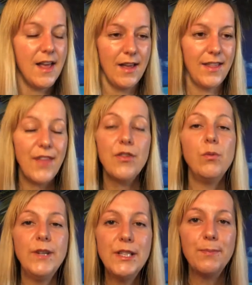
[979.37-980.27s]
That the
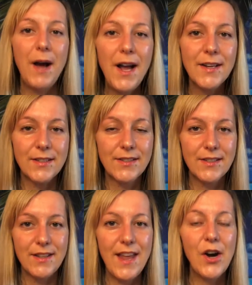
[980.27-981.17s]

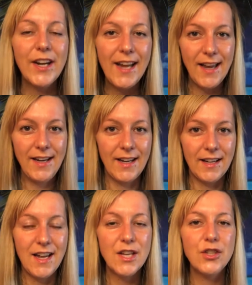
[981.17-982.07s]
response they're
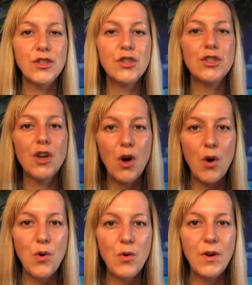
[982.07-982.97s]
getting is
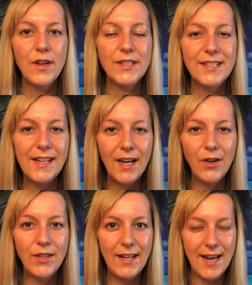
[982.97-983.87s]
so
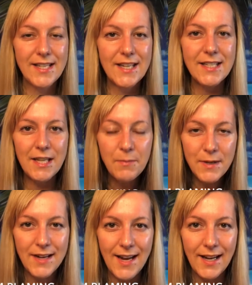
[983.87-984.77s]
scary and
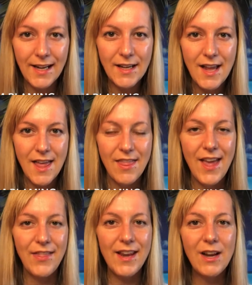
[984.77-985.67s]
intimidating
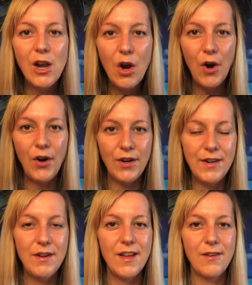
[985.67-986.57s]
that they
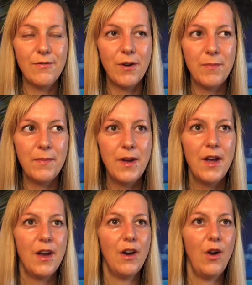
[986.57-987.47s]
learn from
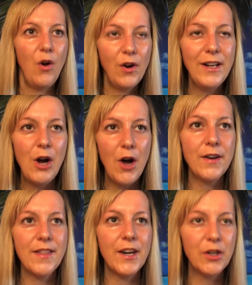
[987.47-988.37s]
early
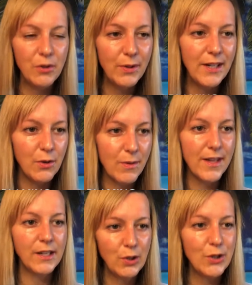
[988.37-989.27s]
on in their career
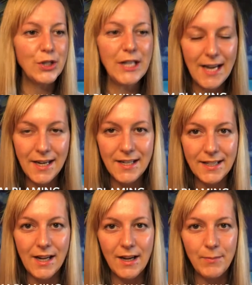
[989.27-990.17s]
within
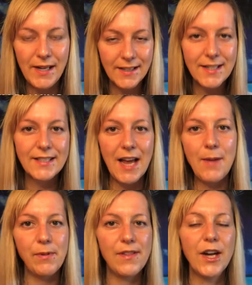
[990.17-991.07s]
Christianity, being a
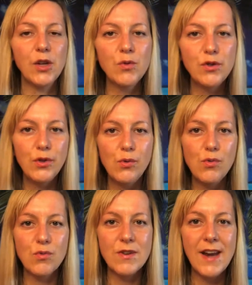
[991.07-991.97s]
disciple, that you
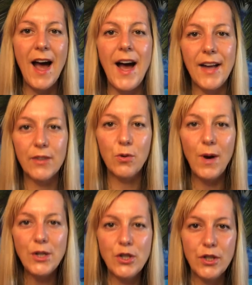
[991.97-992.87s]
do not
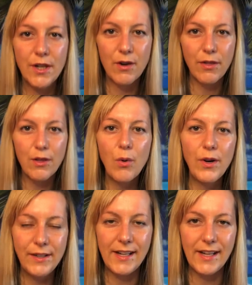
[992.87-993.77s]
question
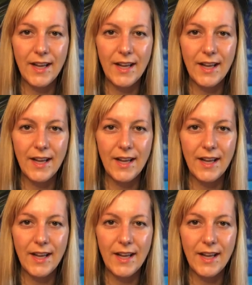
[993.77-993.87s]
authority.